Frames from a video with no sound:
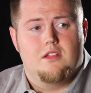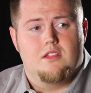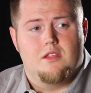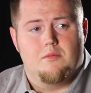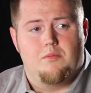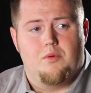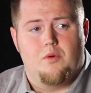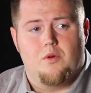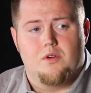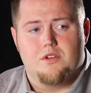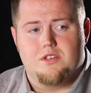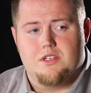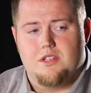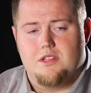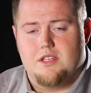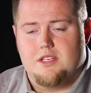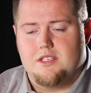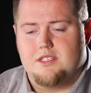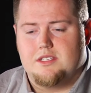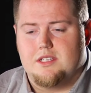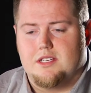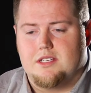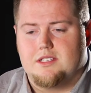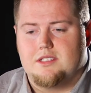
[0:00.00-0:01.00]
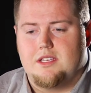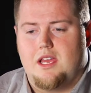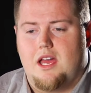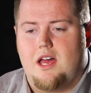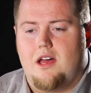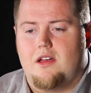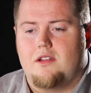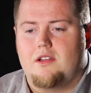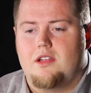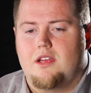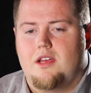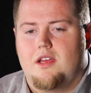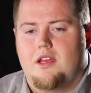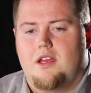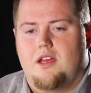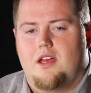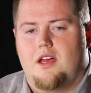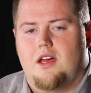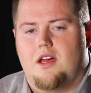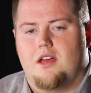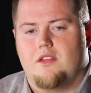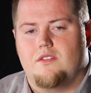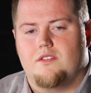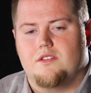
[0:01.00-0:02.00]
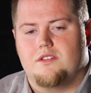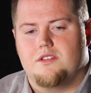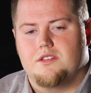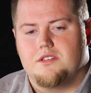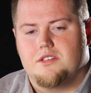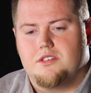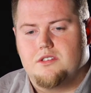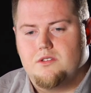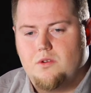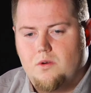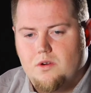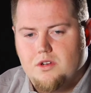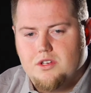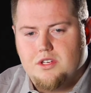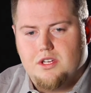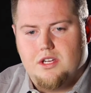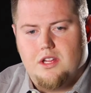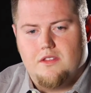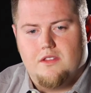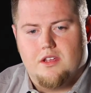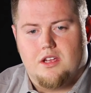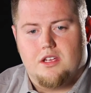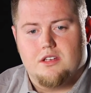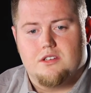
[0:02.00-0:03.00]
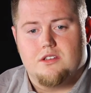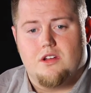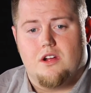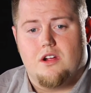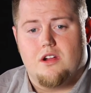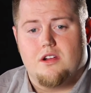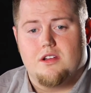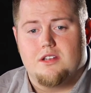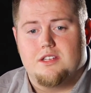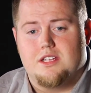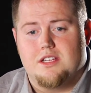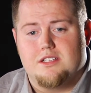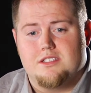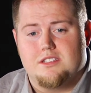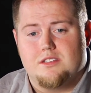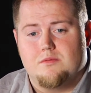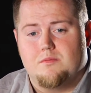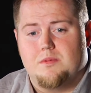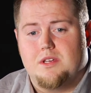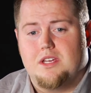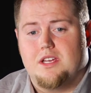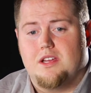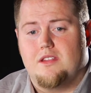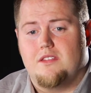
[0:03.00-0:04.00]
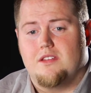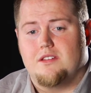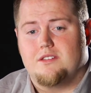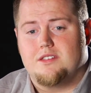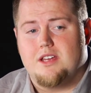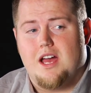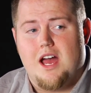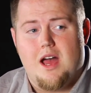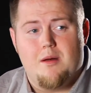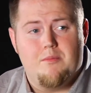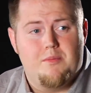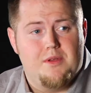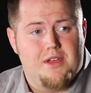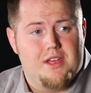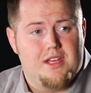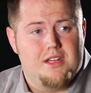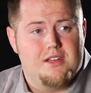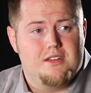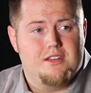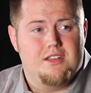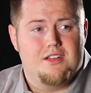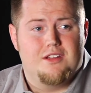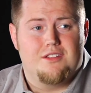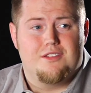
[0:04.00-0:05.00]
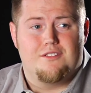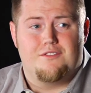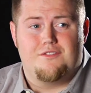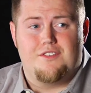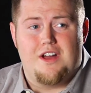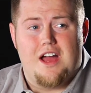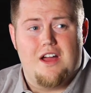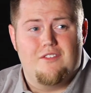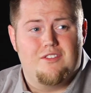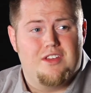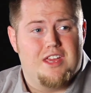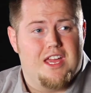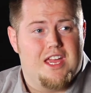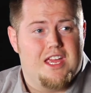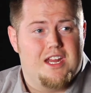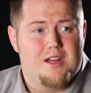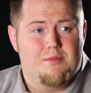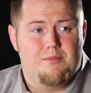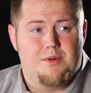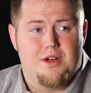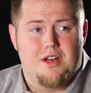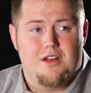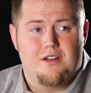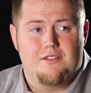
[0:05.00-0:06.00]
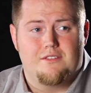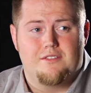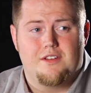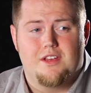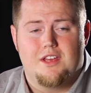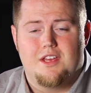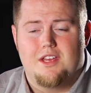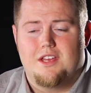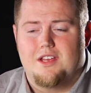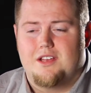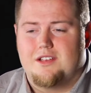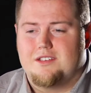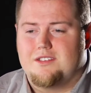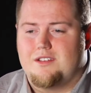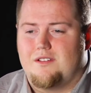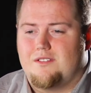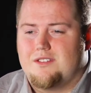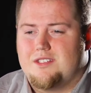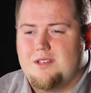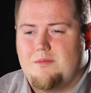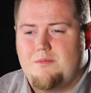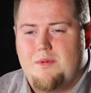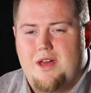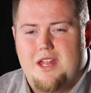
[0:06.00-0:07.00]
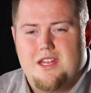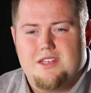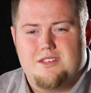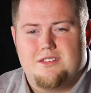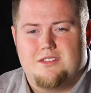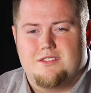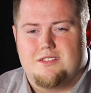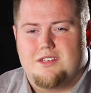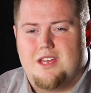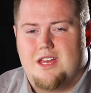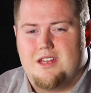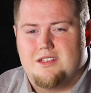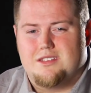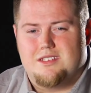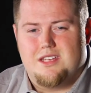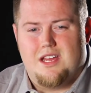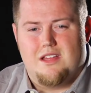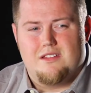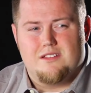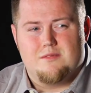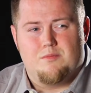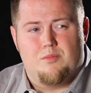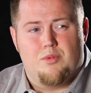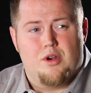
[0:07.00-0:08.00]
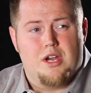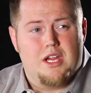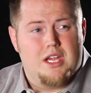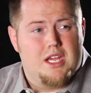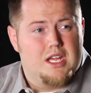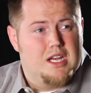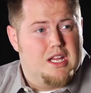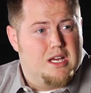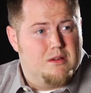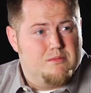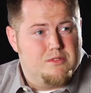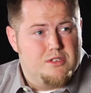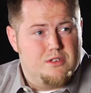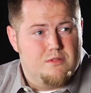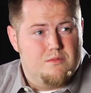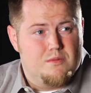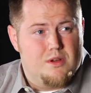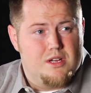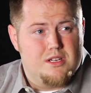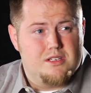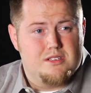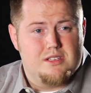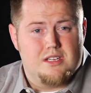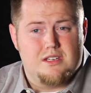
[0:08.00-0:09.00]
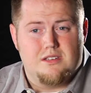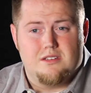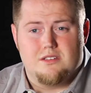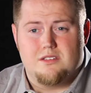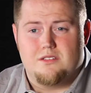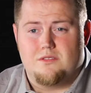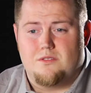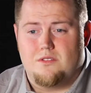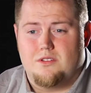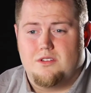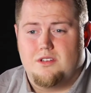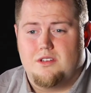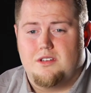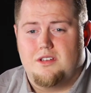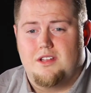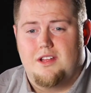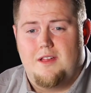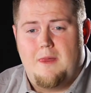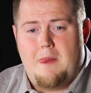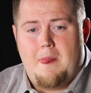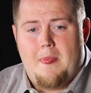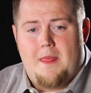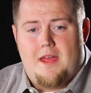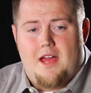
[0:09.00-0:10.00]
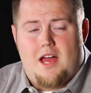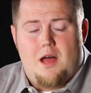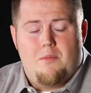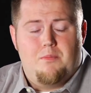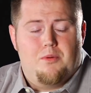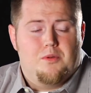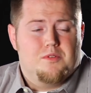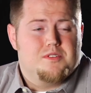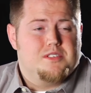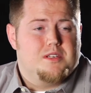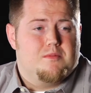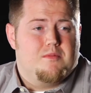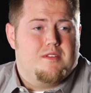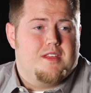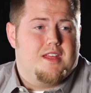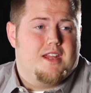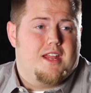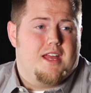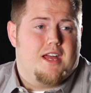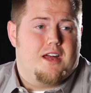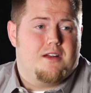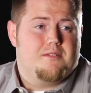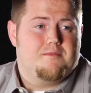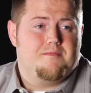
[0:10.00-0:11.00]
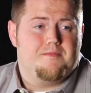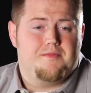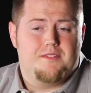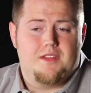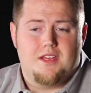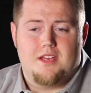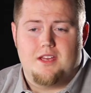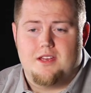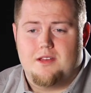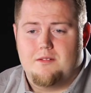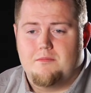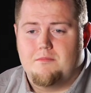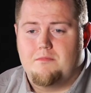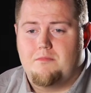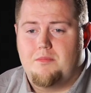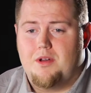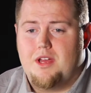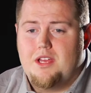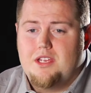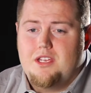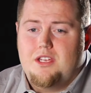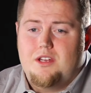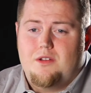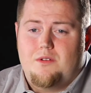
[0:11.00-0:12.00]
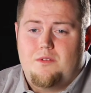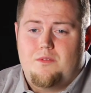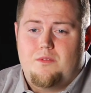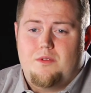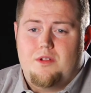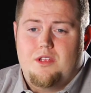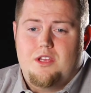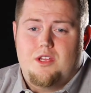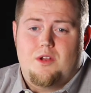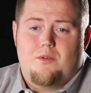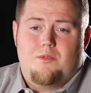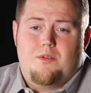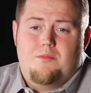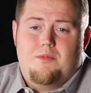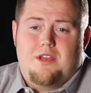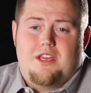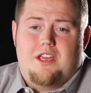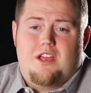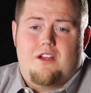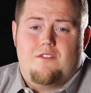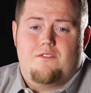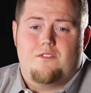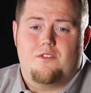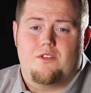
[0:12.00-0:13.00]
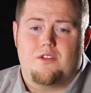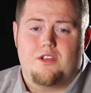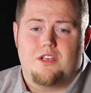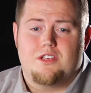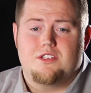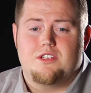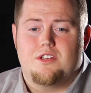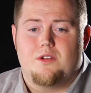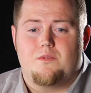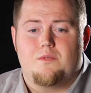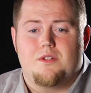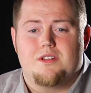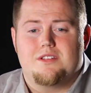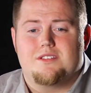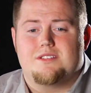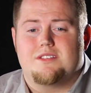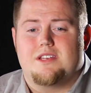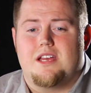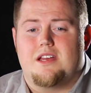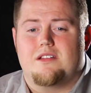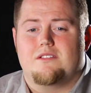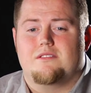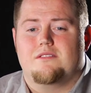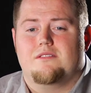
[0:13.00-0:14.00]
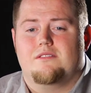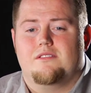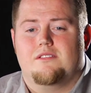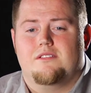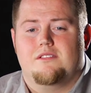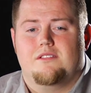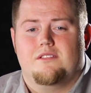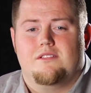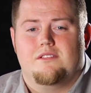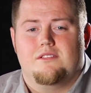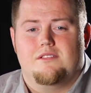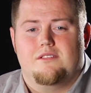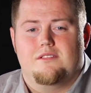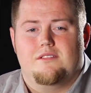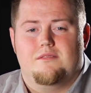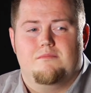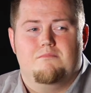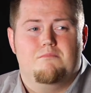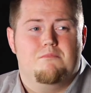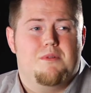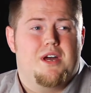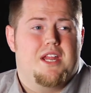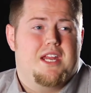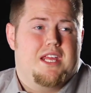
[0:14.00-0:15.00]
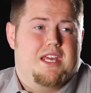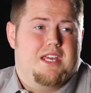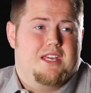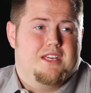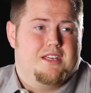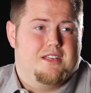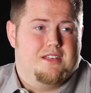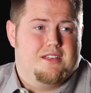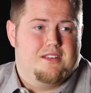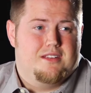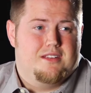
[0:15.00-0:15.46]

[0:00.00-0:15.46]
the portion that sticks out. The distortion in the guitar tends to be in the top end, the 5K and above. So if somebody's just got a sound that's breaking up too much, that distortion, I'll pull some of that out. But you don't want to be careful because you don't want it to sound muddy,